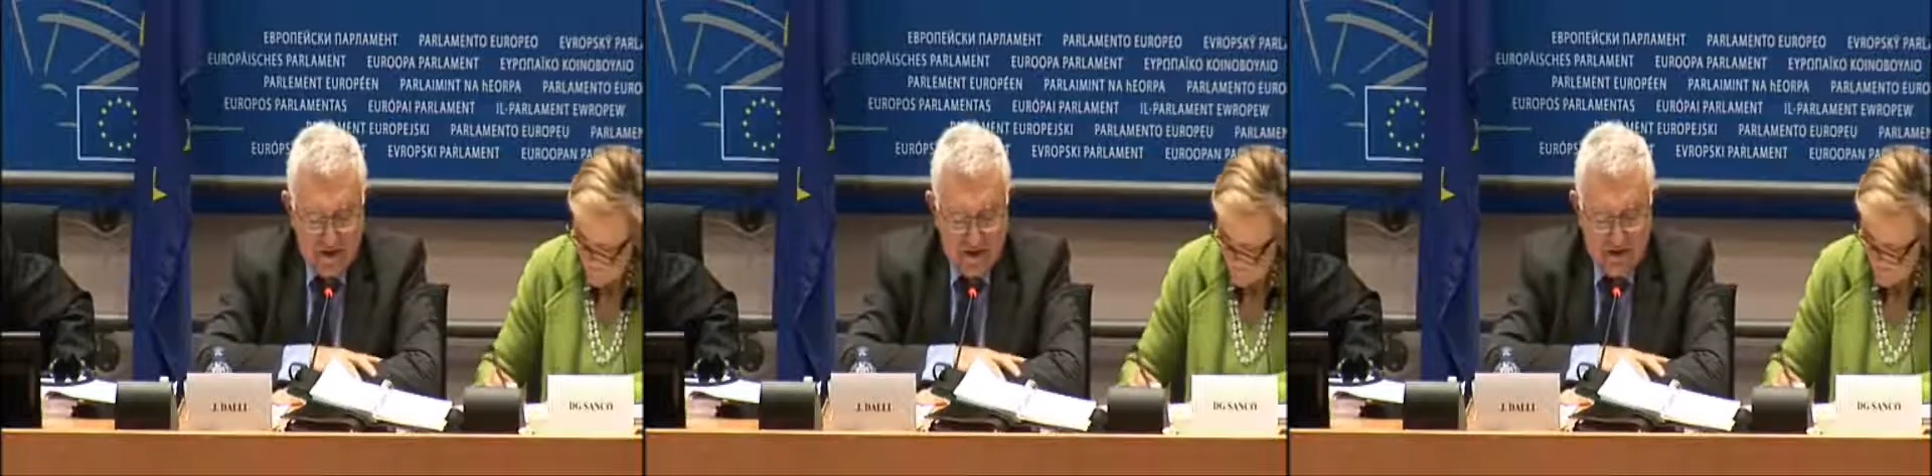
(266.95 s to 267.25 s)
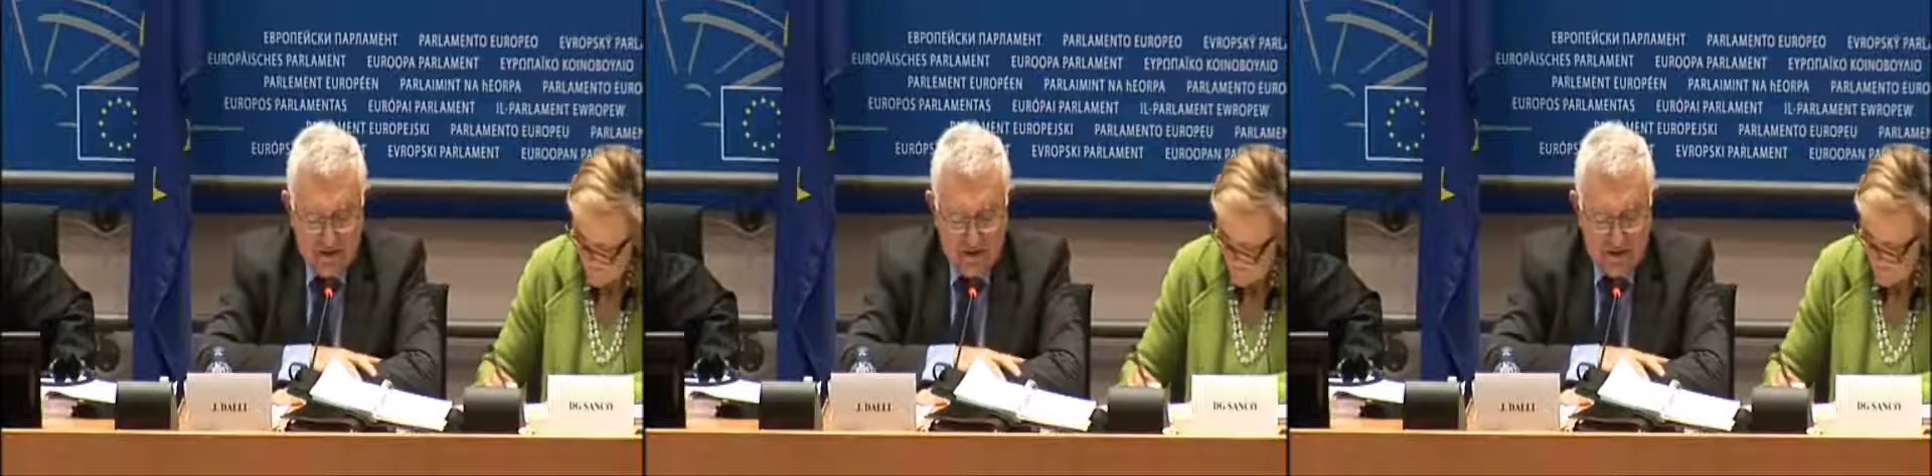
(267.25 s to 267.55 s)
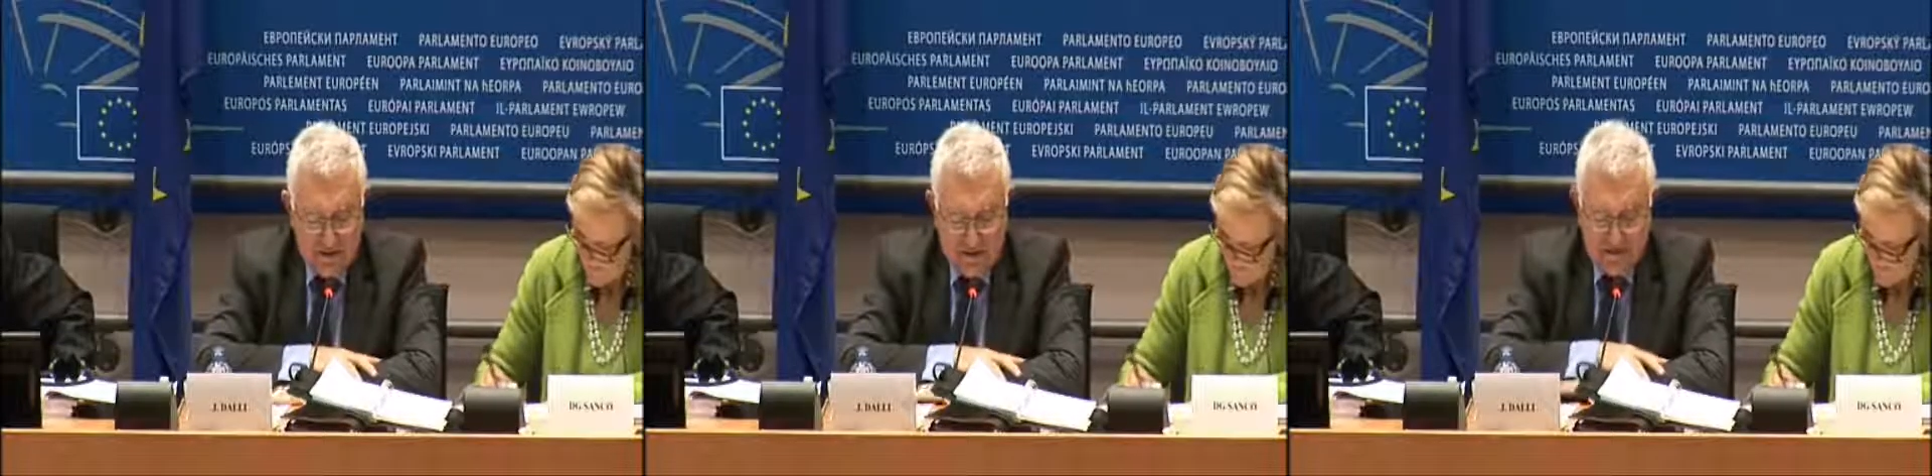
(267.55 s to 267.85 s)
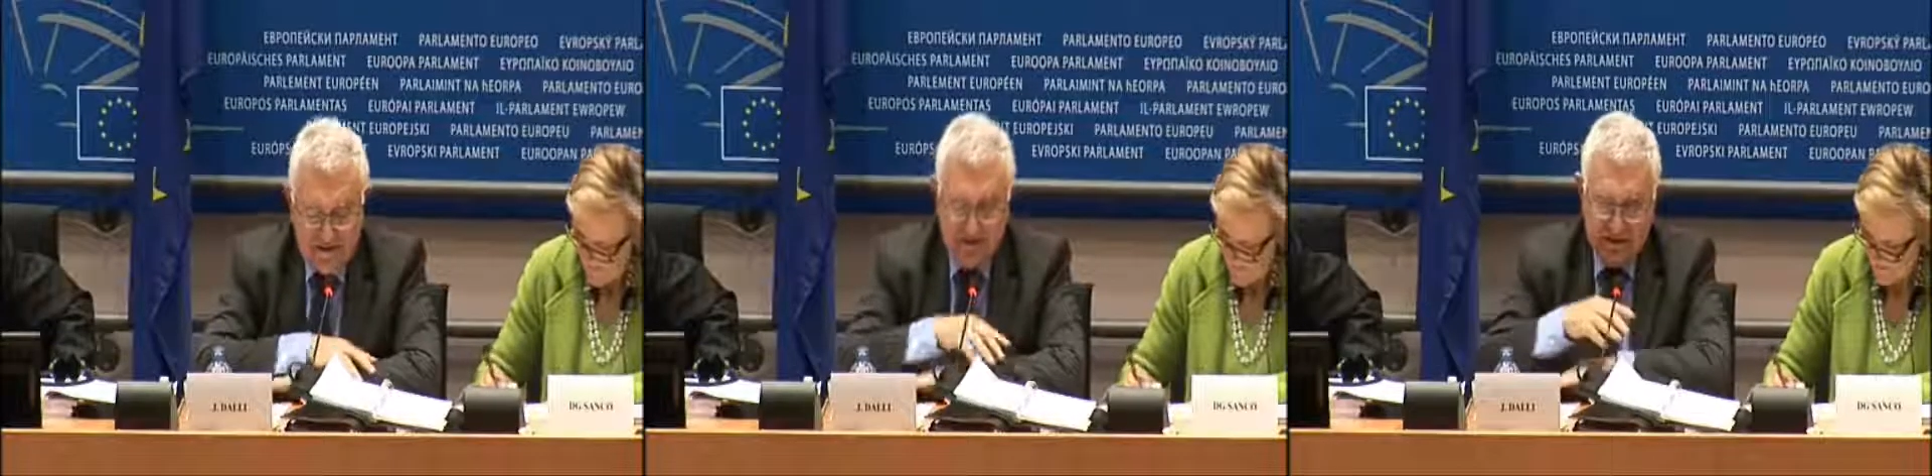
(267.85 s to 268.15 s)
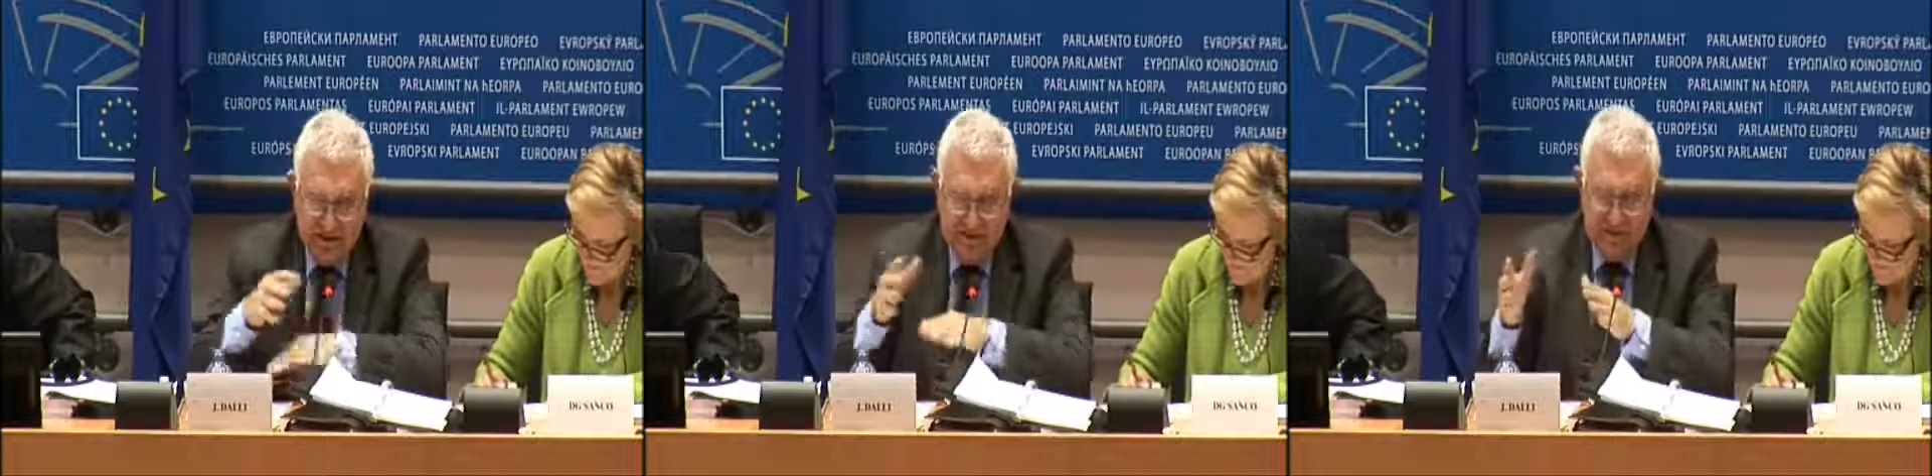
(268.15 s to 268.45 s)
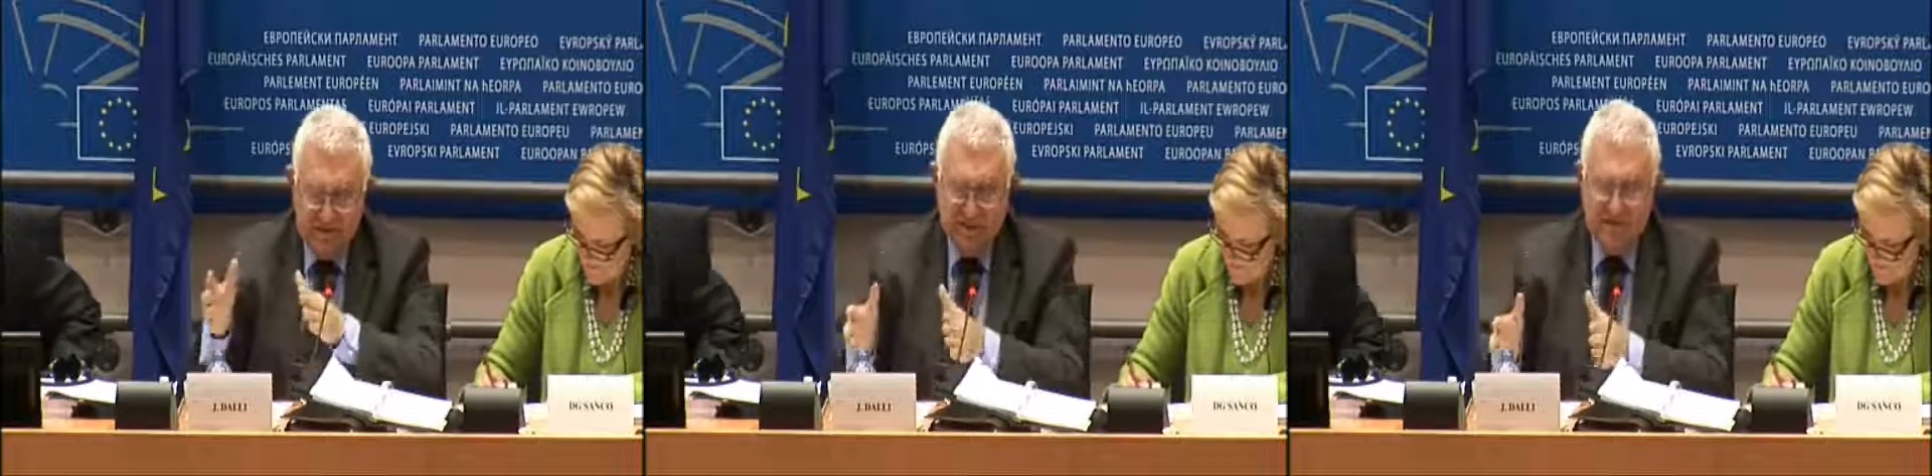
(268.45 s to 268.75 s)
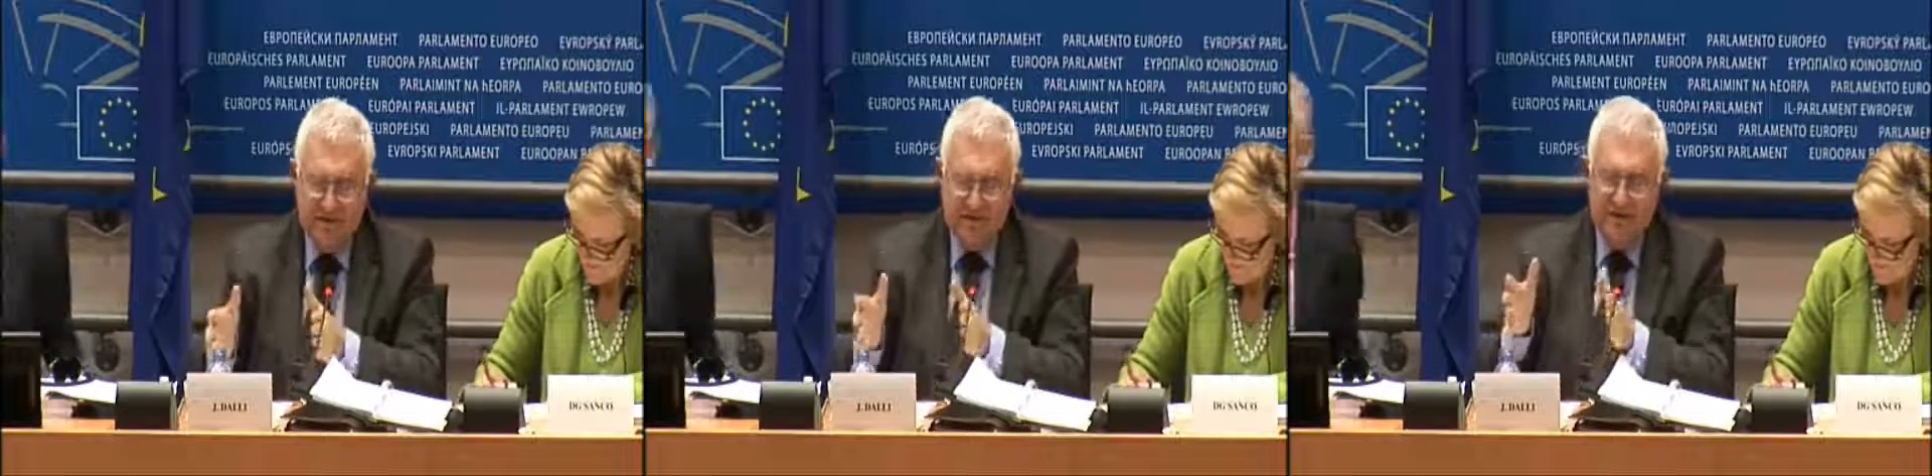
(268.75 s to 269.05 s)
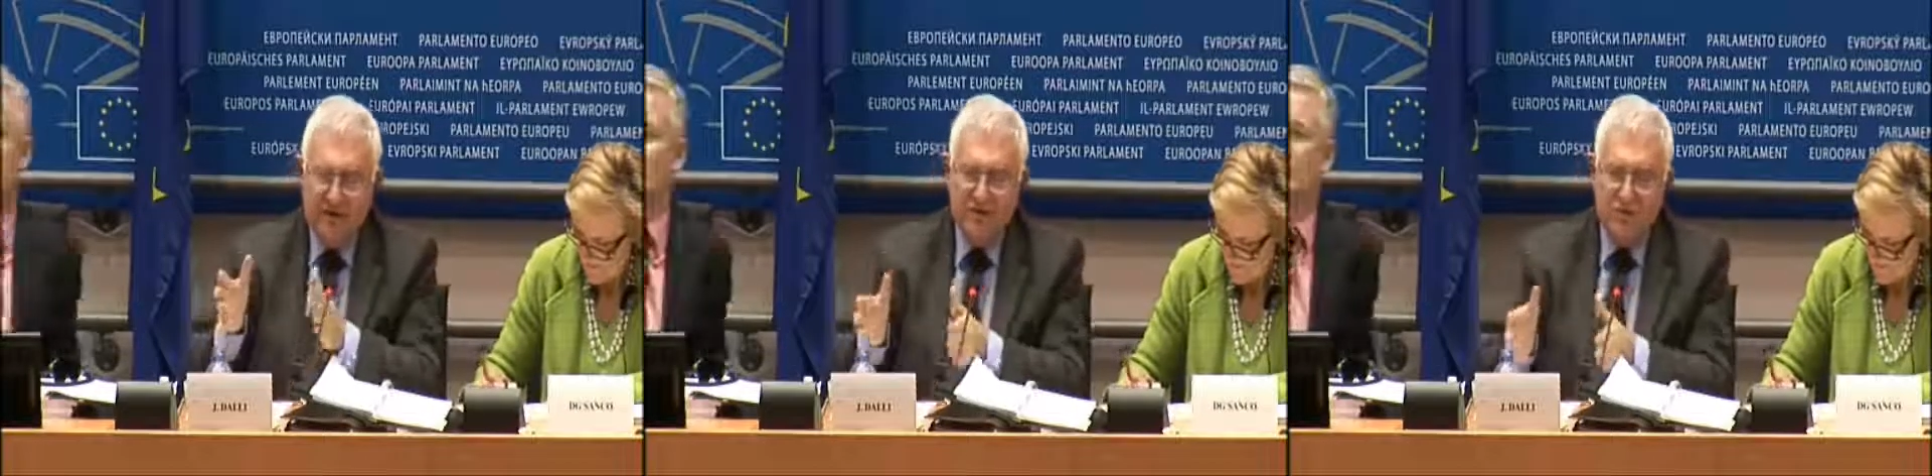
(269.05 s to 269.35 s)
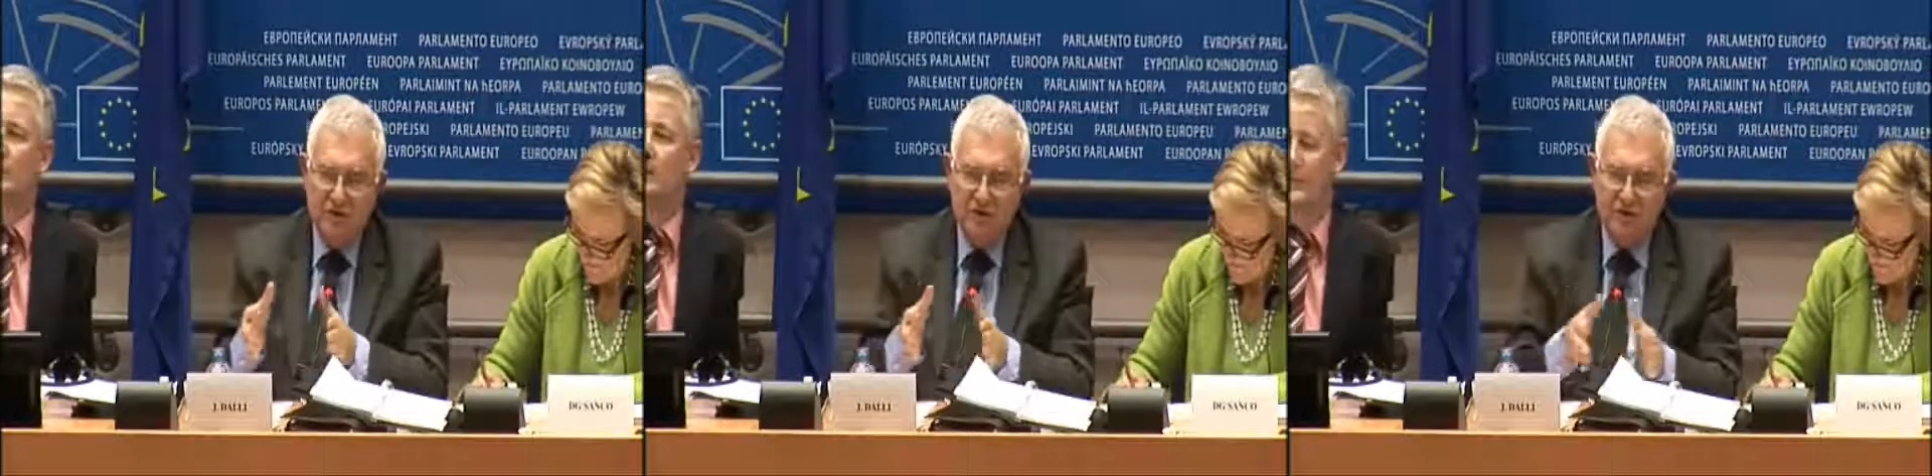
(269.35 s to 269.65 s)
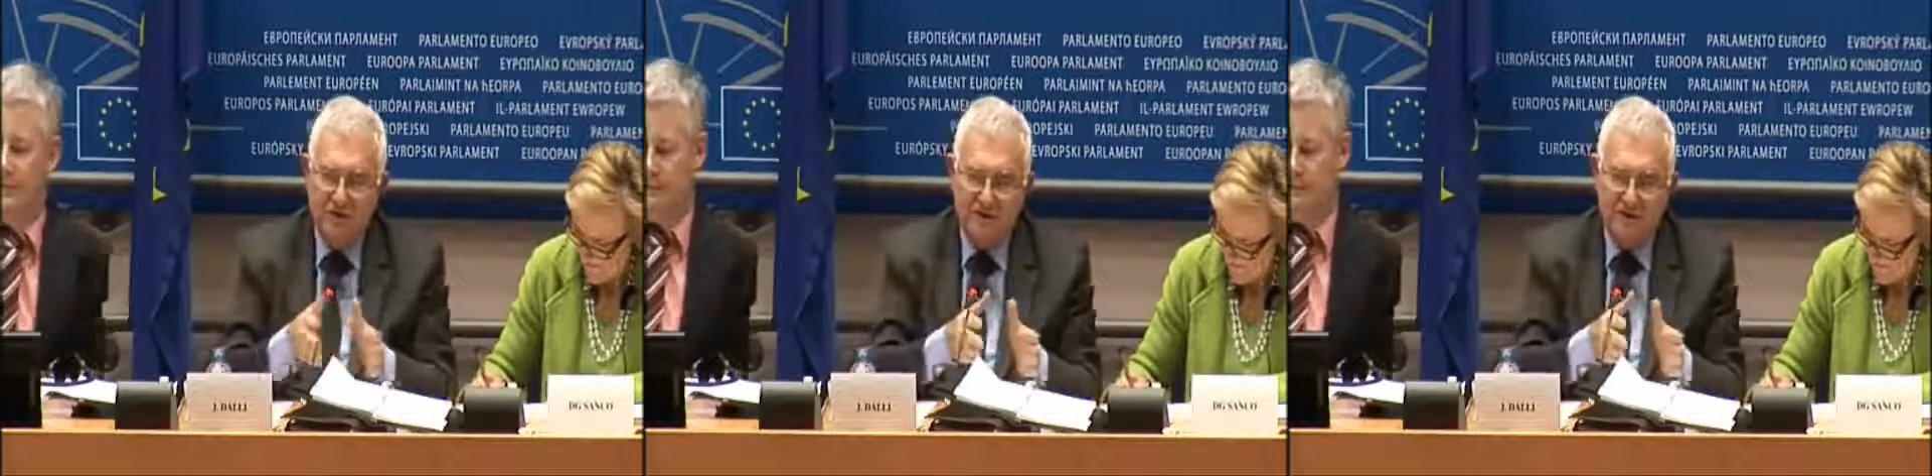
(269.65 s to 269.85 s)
And an animal fed with